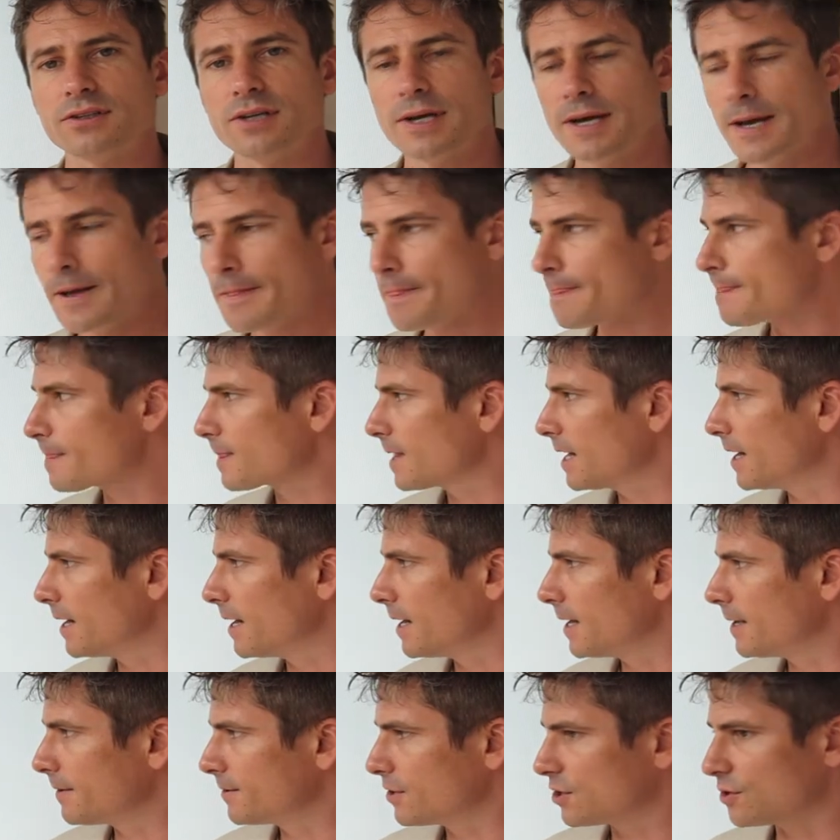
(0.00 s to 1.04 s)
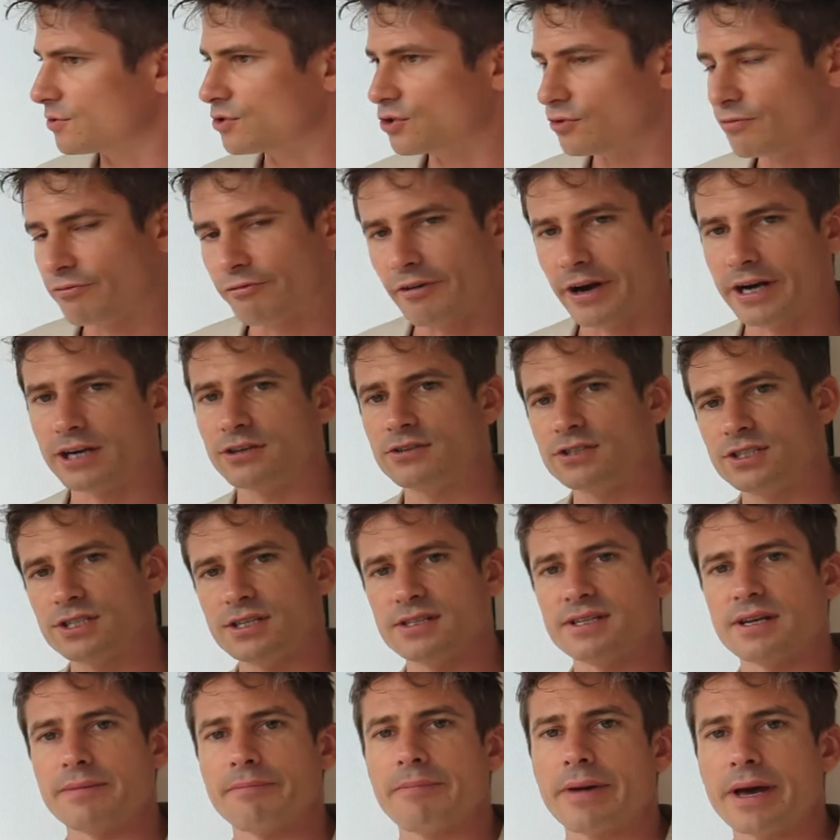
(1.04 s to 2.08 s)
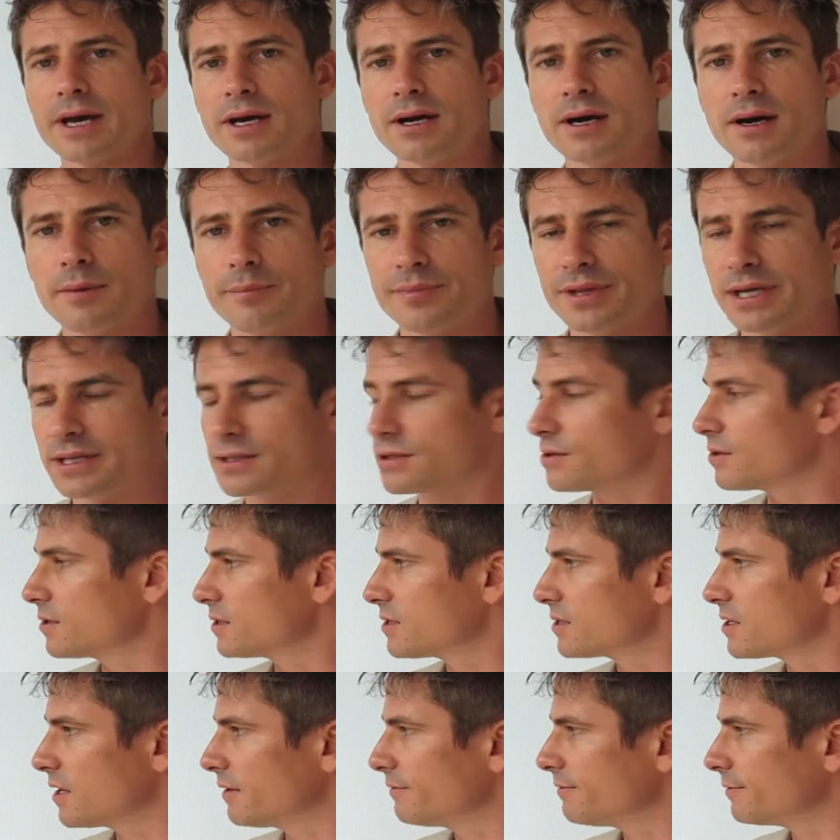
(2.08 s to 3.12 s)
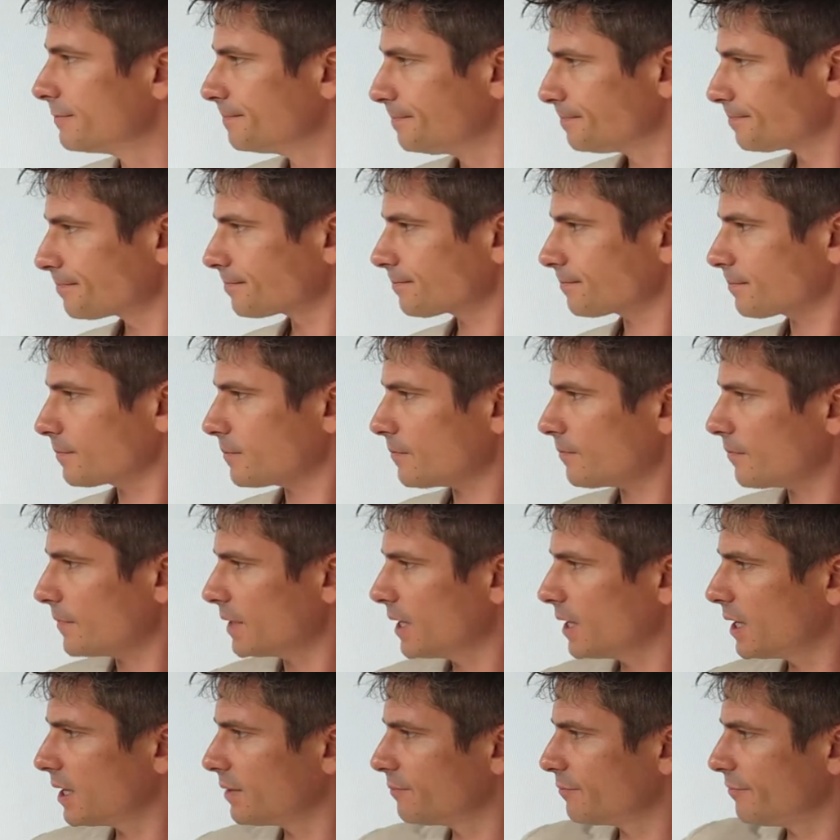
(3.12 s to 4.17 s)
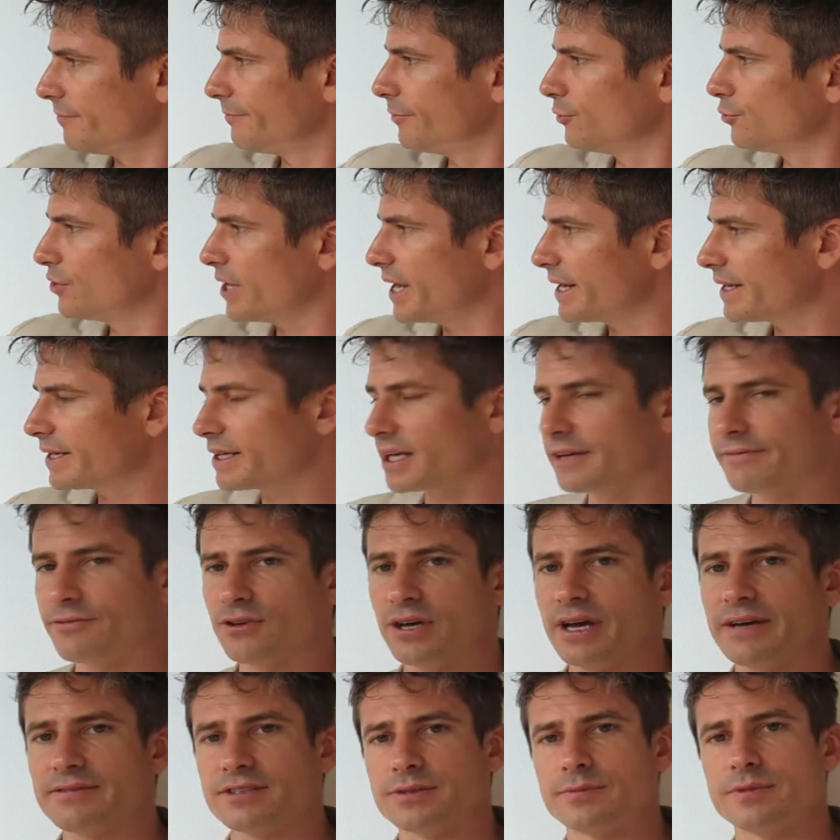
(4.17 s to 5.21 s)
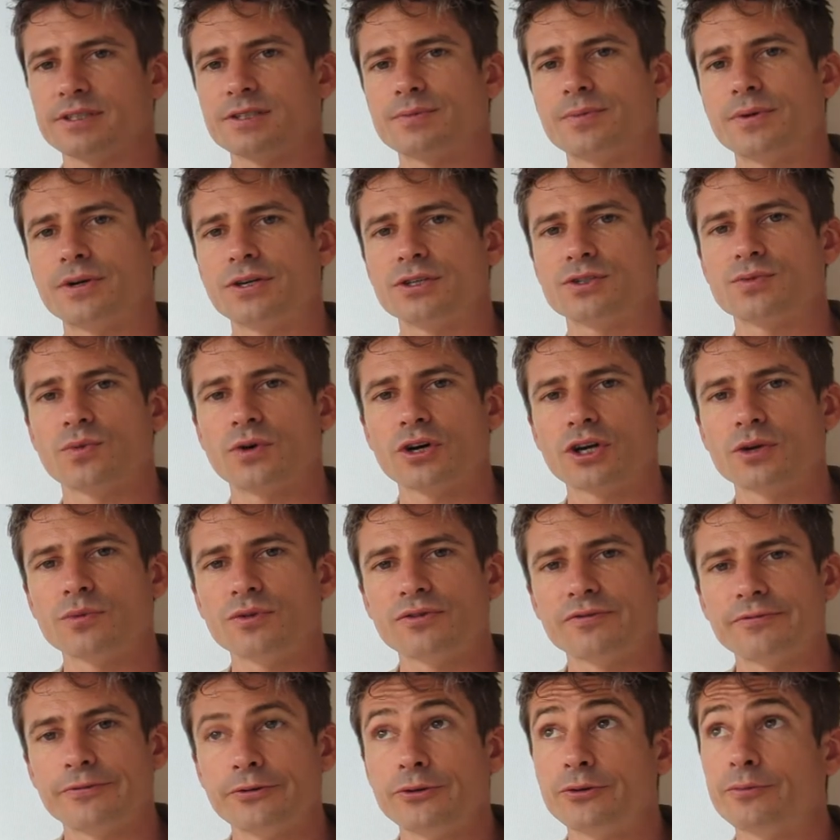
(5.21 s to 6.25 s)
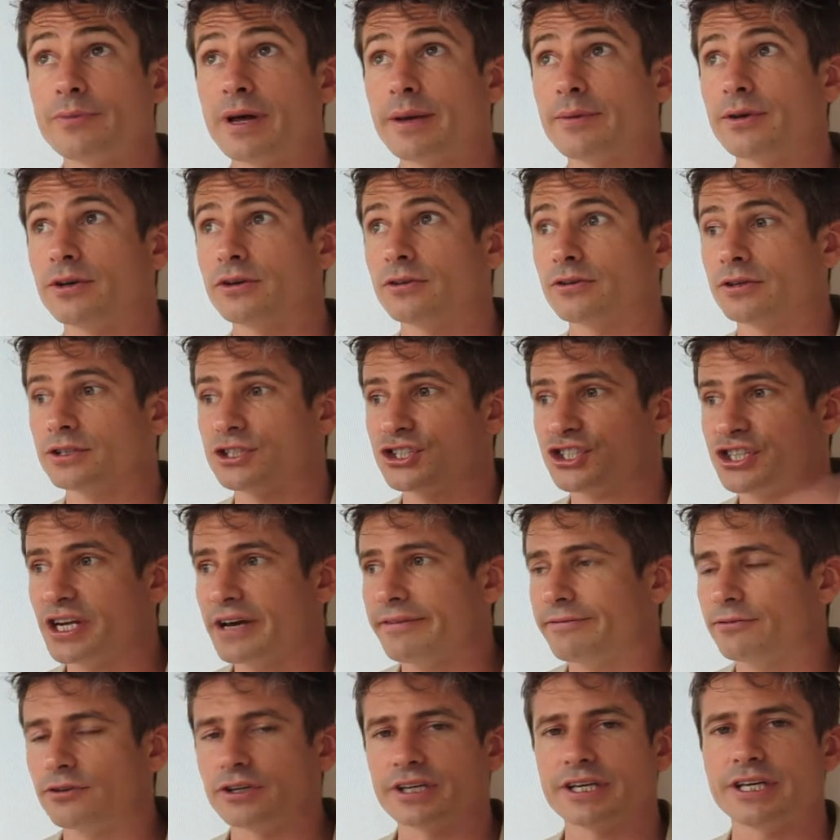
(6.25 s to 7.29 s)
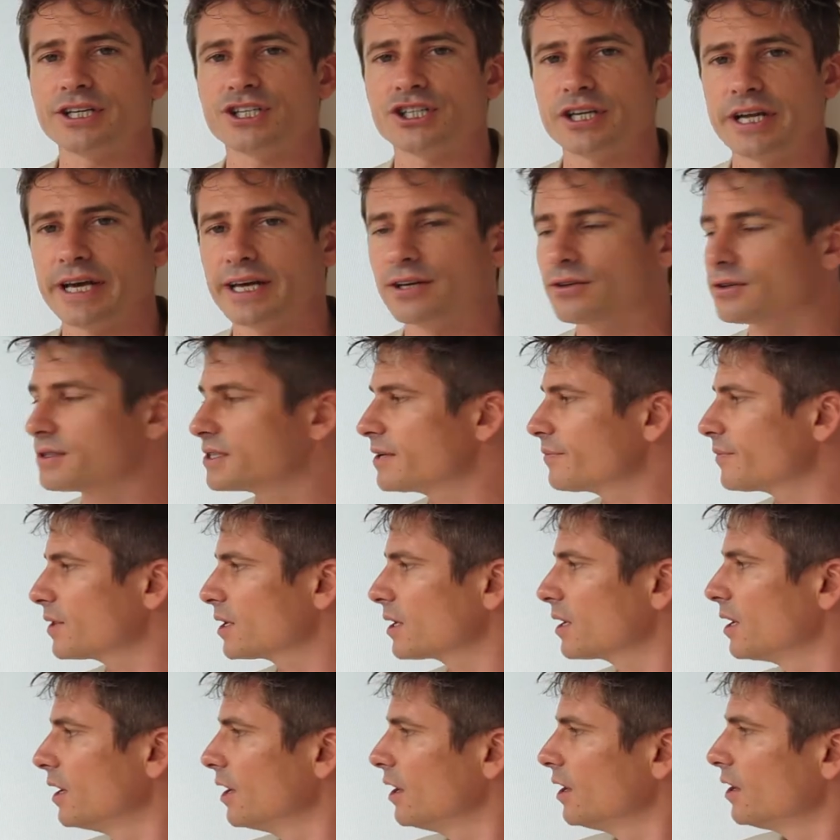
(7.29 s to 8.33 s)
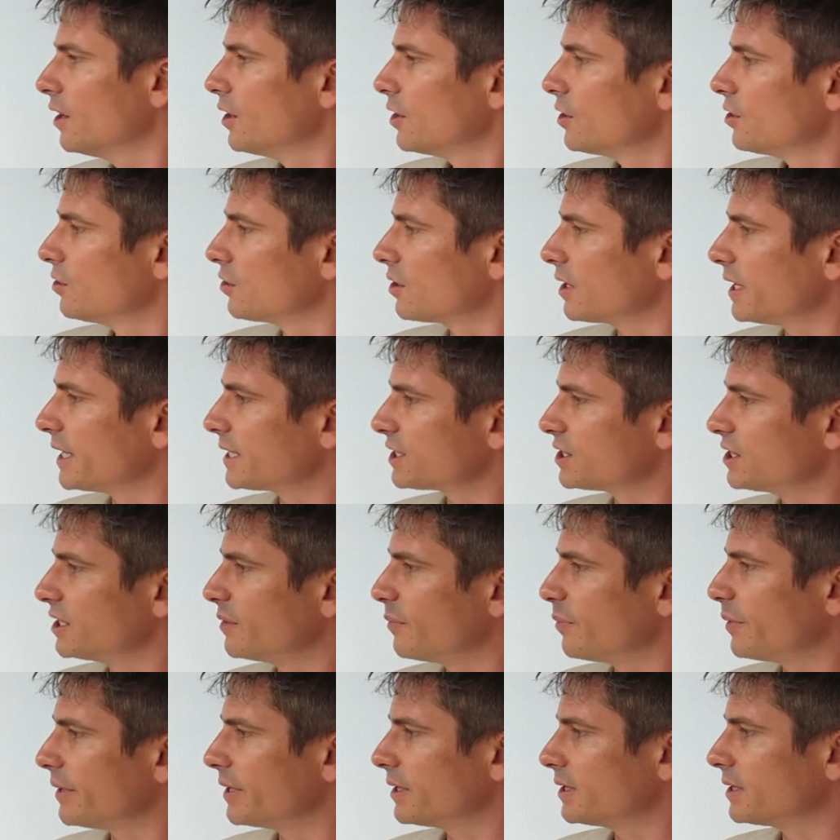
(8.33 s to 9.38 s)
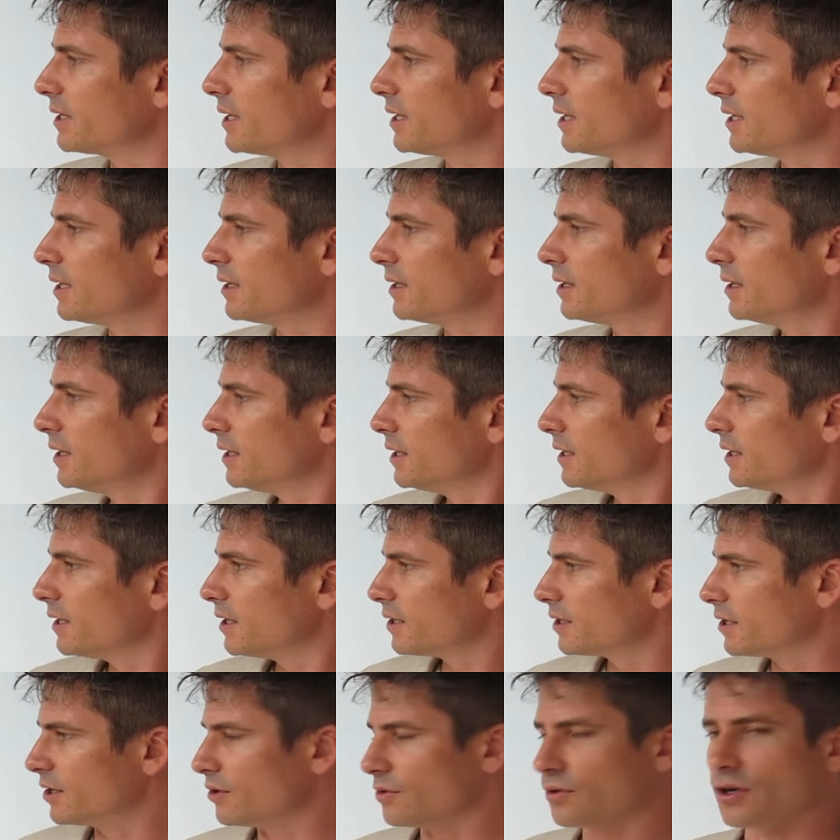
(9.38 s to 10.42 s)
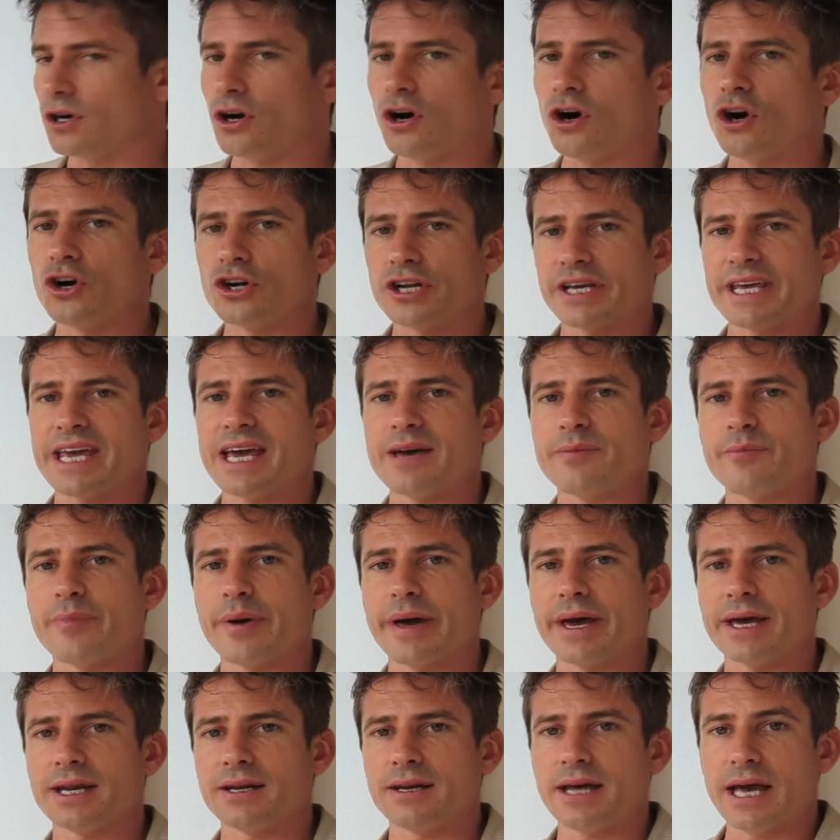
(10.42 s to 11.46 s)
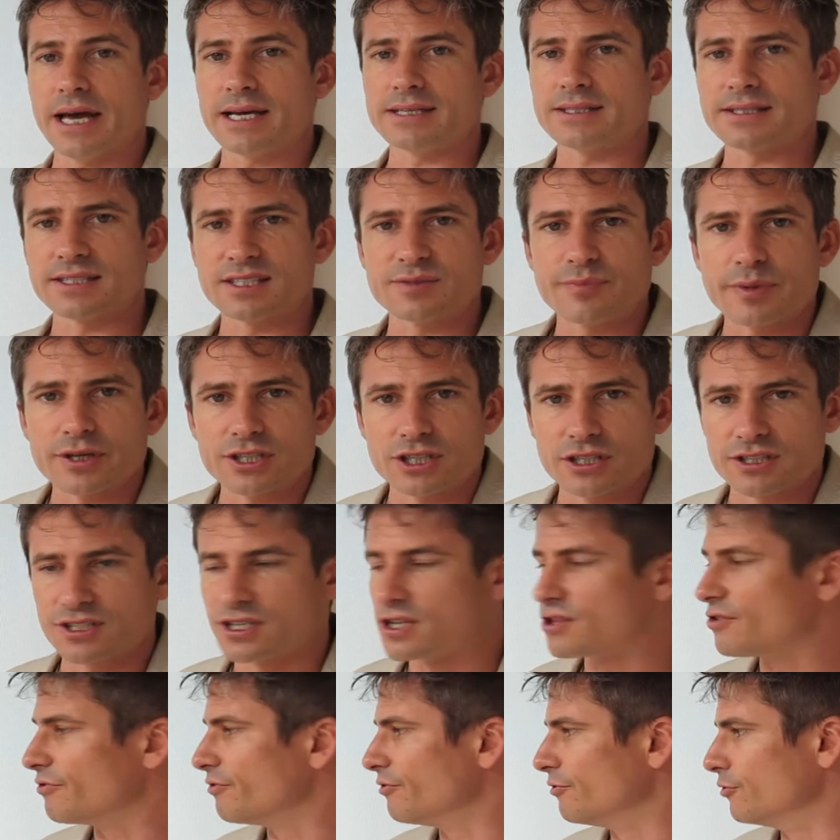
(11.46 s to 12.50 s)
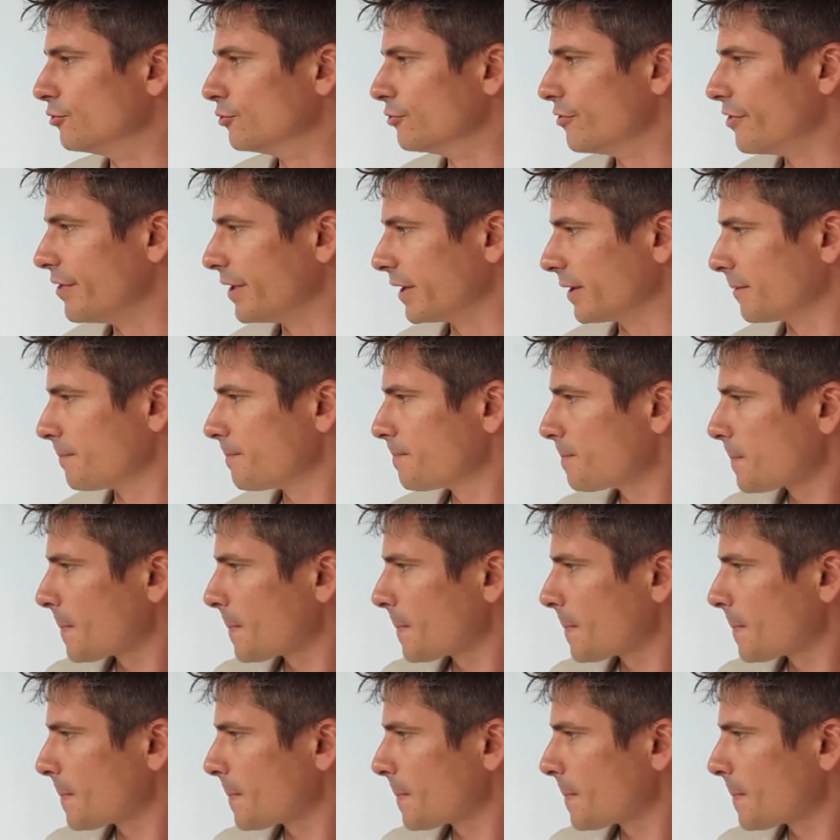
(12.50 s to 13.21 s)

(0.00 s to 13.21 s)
You can do fragrances and makeup, that sort of stuff. Food handling, if you have some experience working with food, maybe you're a chef or a kitchen hand or something, you can actually be on a campaign as the specialist in the food thing.